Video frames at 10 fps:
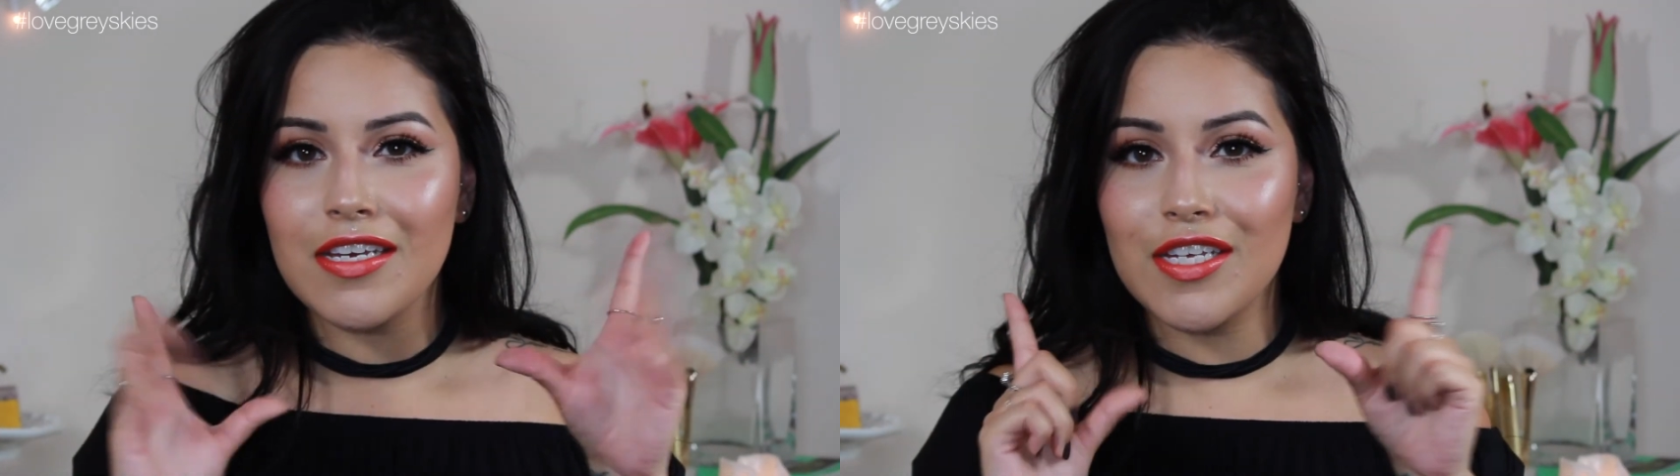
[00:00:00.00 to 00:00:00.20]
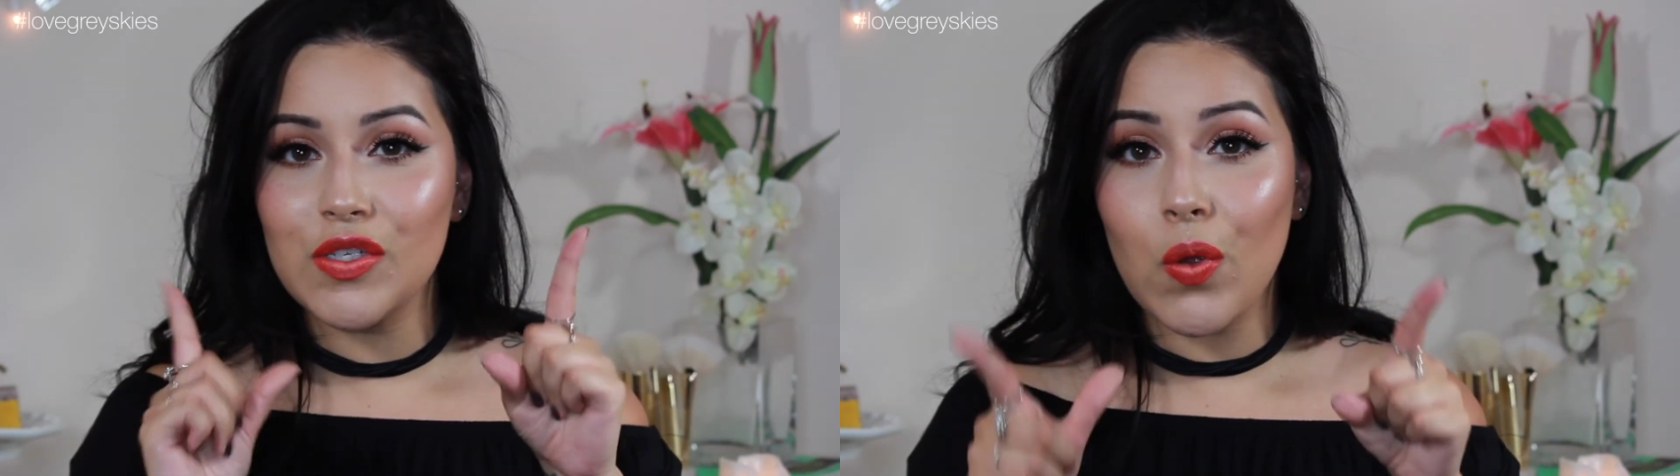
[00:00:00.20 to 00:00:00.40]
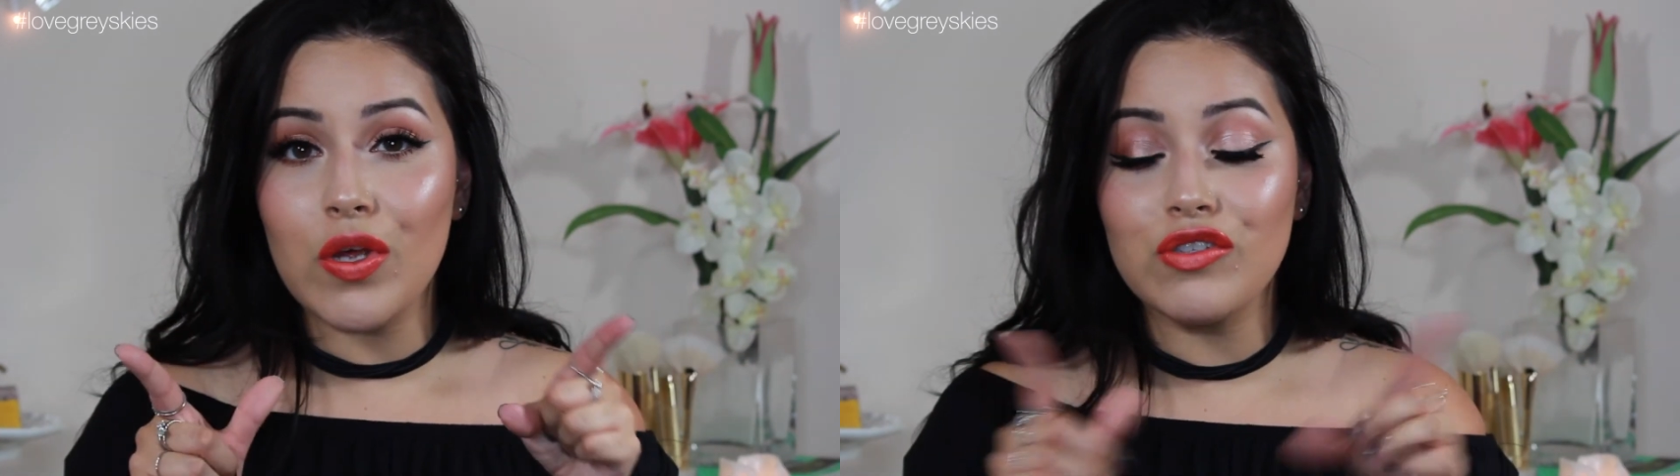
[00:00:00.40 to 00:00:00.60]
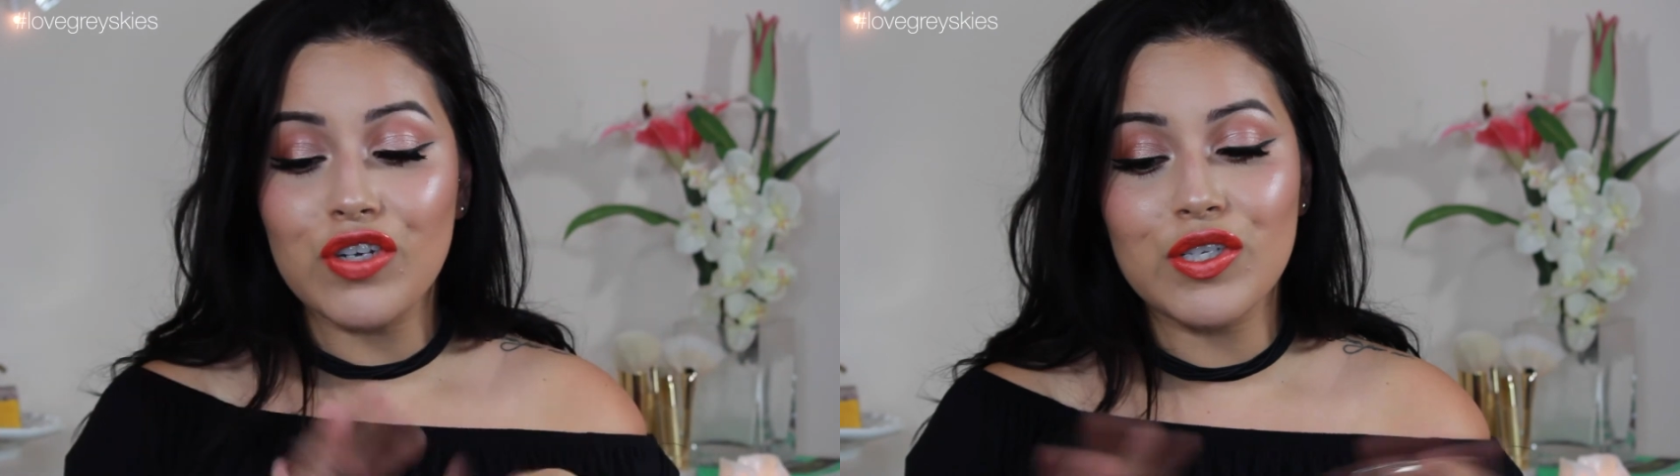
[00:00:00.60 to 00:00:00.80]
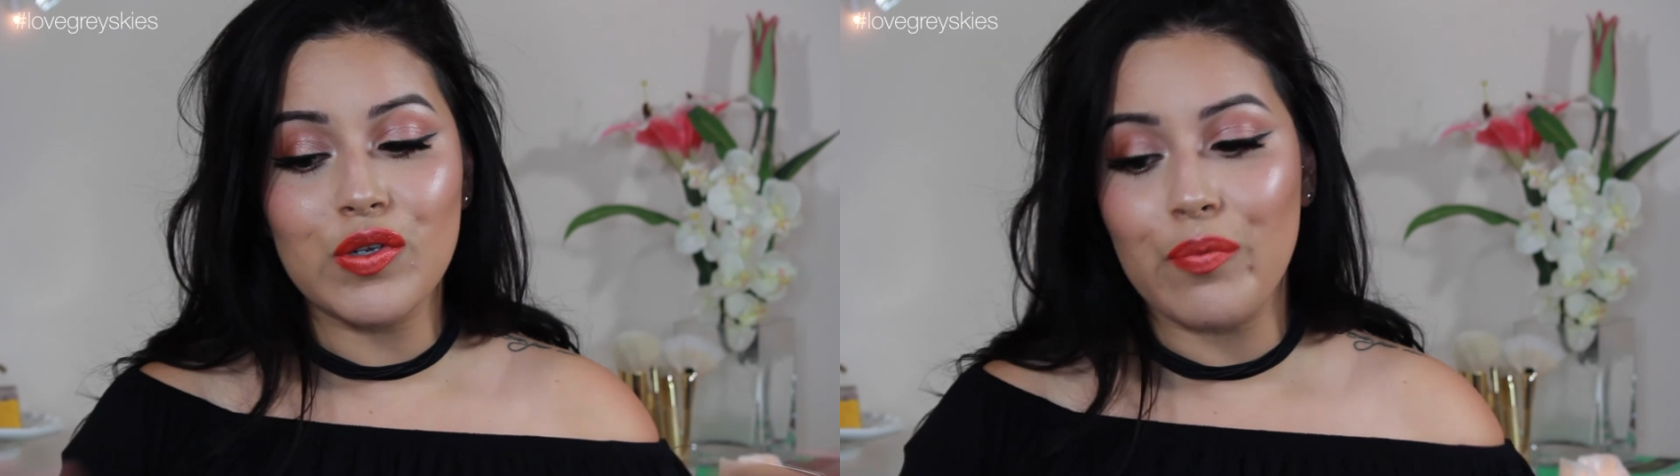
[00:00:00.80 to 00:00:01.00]
is all
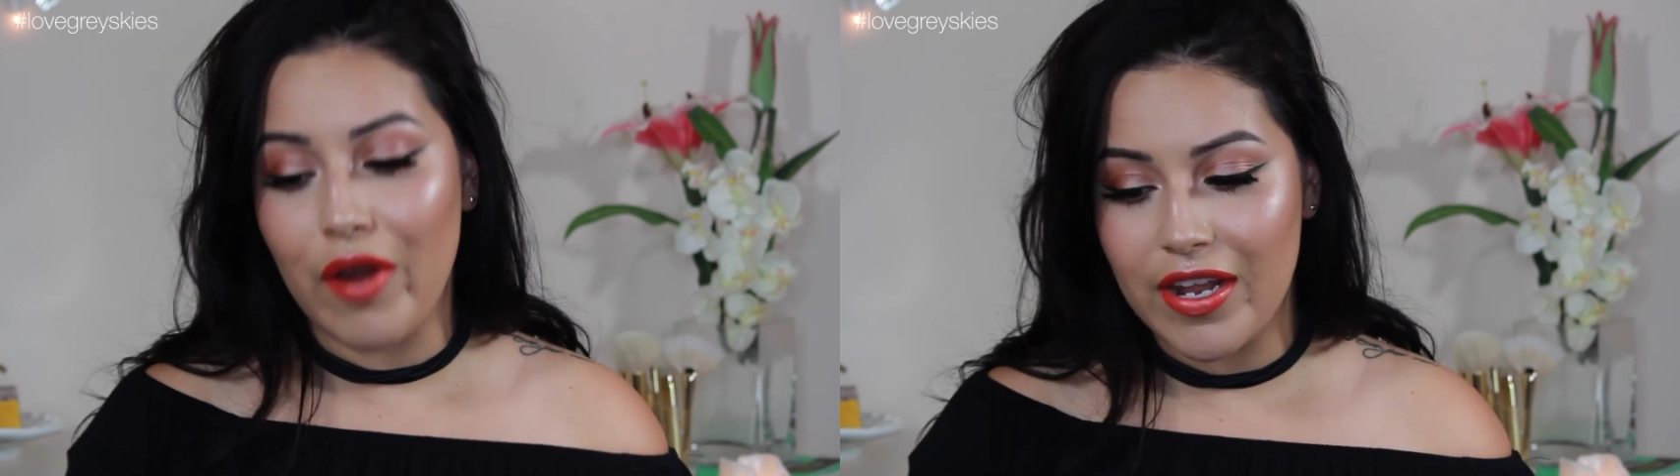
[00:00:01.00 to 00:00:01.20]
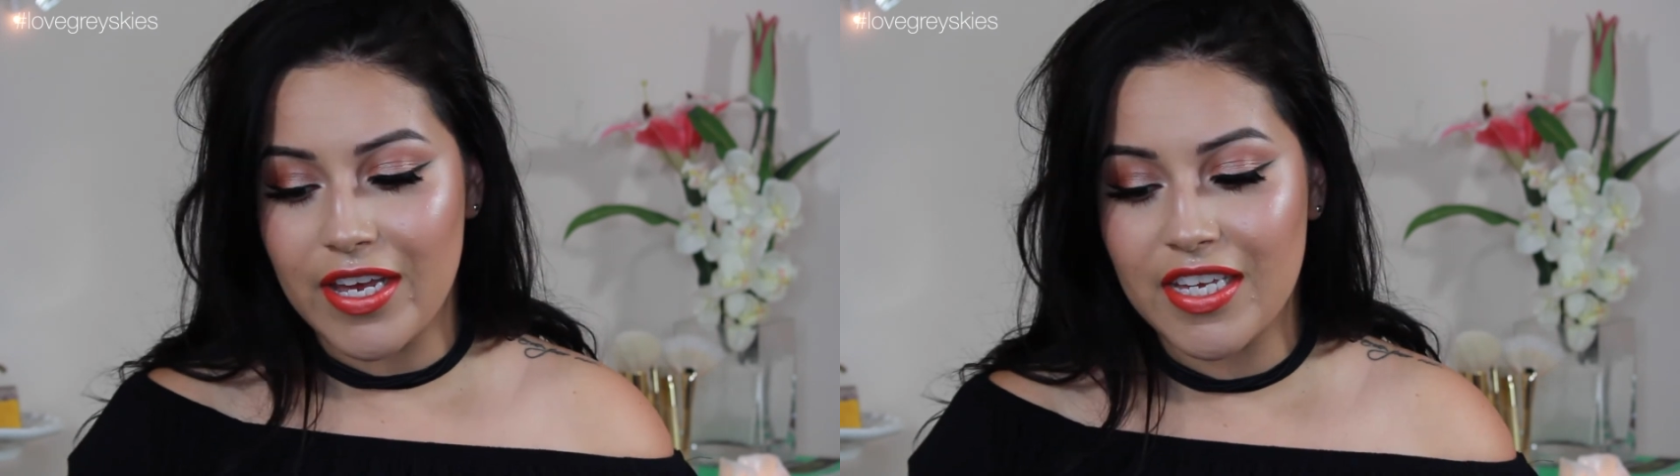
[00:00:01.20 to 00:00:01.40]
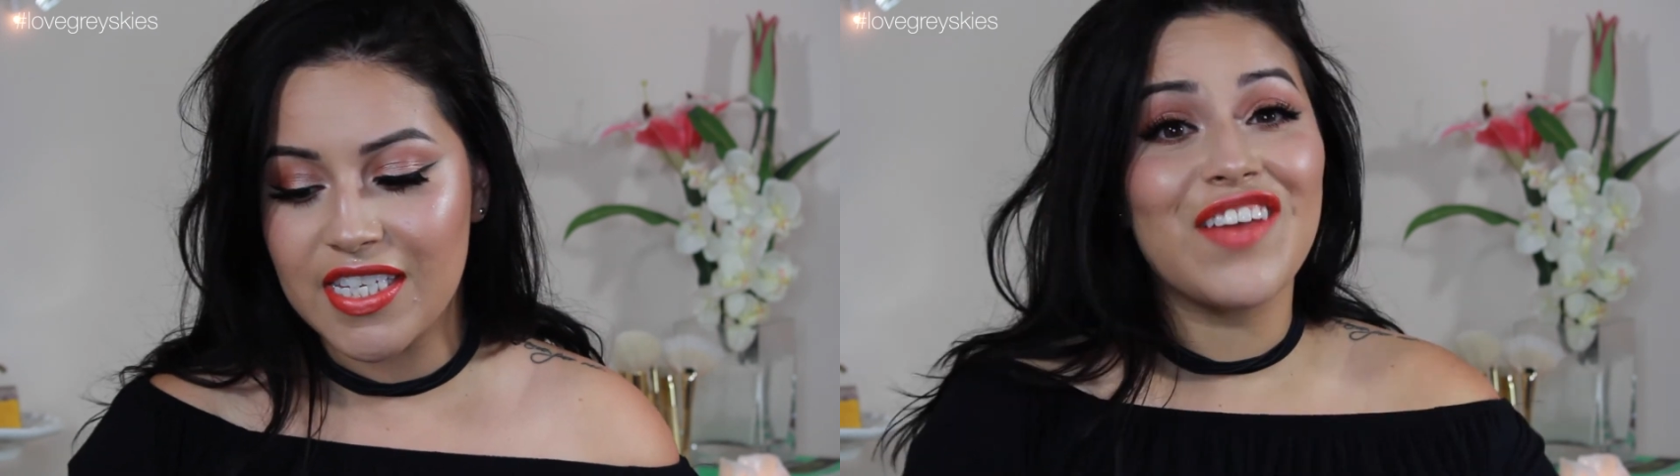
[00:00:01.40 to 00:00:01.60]
drugstore products.